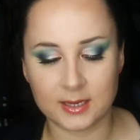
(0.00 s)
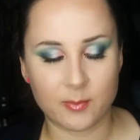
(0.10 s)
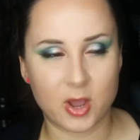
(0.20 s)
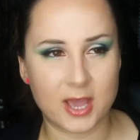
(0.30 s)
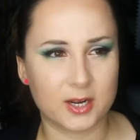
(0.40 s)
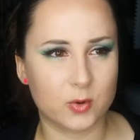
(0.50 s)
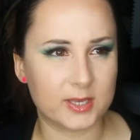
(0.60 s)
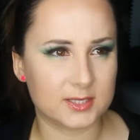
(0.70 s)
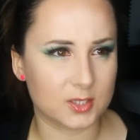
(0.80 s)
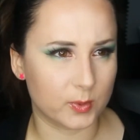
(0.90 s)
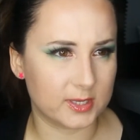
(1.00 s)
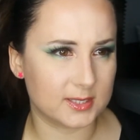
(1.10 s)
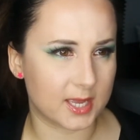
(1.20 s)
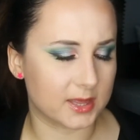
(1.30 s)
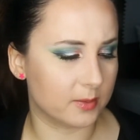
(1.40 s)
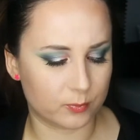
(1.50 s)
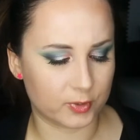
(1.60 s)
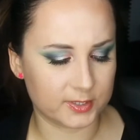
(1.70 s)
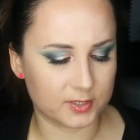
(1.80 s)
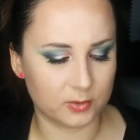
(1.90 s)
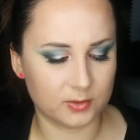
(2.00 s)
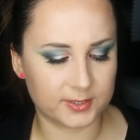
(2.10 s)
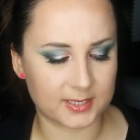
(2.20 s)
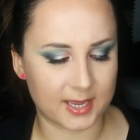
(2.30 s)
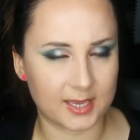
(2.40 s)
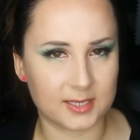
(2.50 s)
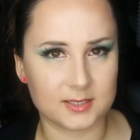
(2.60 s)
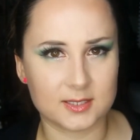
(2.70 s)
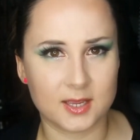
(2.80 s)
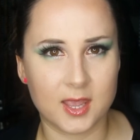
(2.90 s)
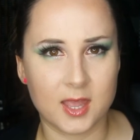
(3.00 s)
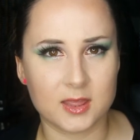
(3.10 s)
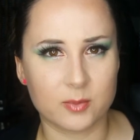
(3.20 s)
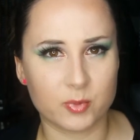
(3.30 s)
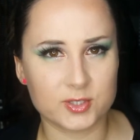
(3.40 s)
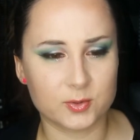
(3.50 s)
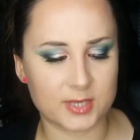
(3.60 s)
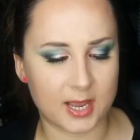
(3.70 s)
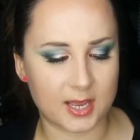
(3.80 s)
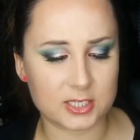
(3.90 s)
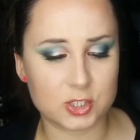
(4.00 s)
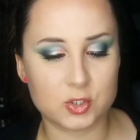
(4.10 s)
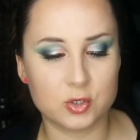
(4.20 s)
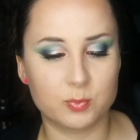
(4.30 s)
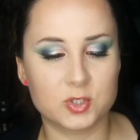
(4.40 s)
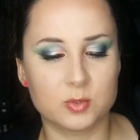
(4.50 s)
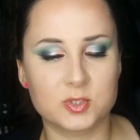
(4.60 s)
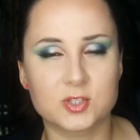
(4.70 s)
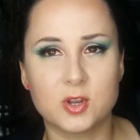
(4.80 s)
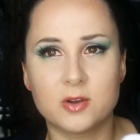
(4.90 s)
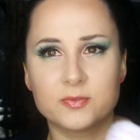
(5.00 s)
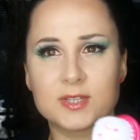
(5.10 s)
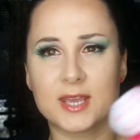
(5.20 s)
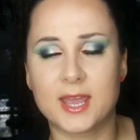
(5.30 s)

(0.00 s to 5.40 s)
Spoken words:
I had a quick squeeze at the bristles, and the bristles are super soft,